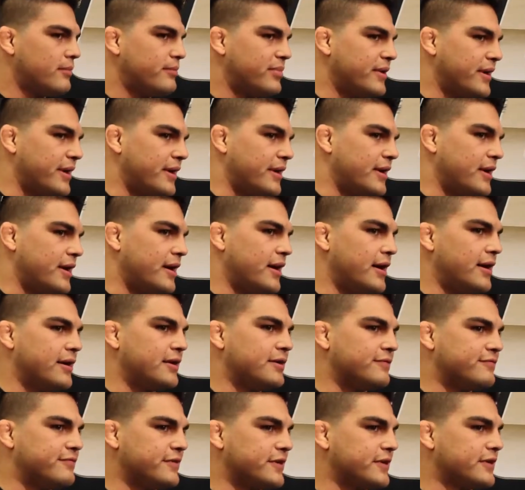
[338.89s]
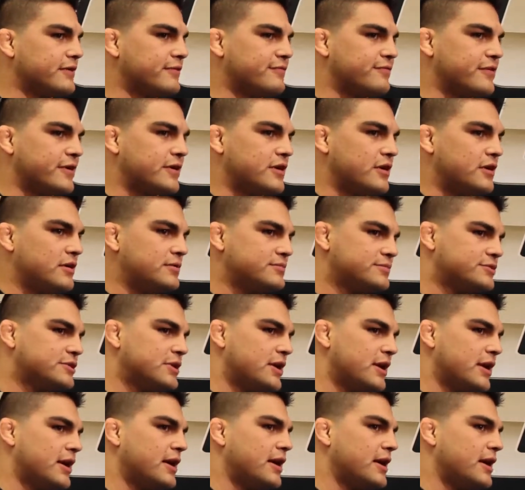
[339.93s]
But if it comes,
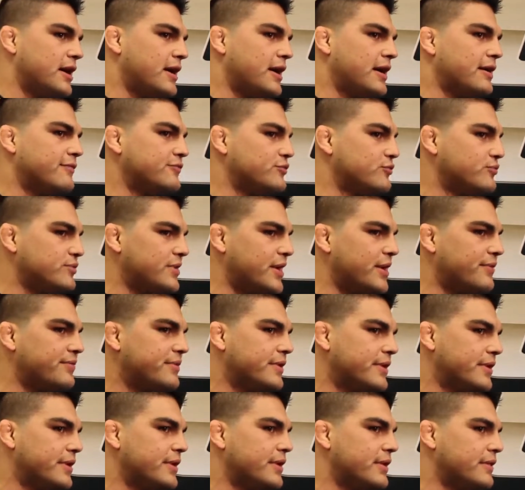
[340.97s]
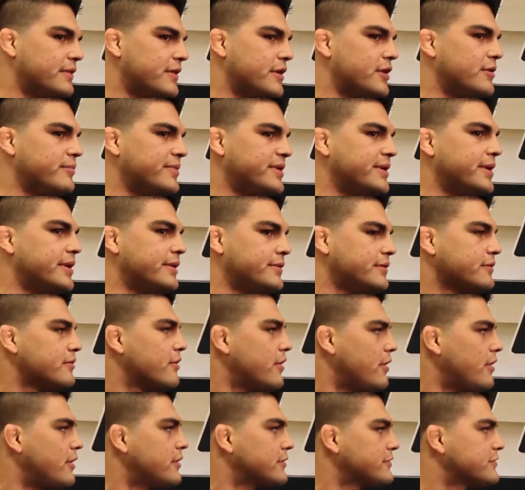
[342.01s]
I have no doubt that I'll begin the
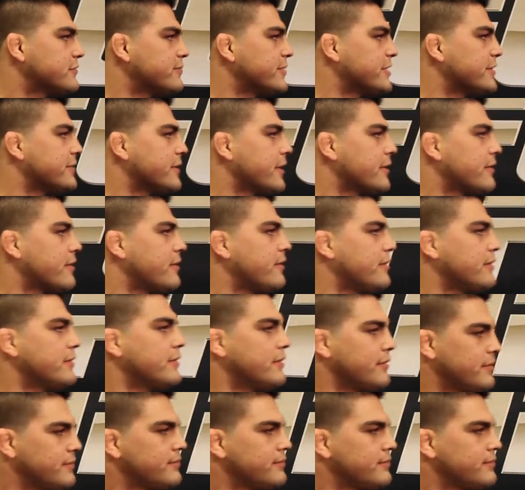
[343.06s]
call to be in that card.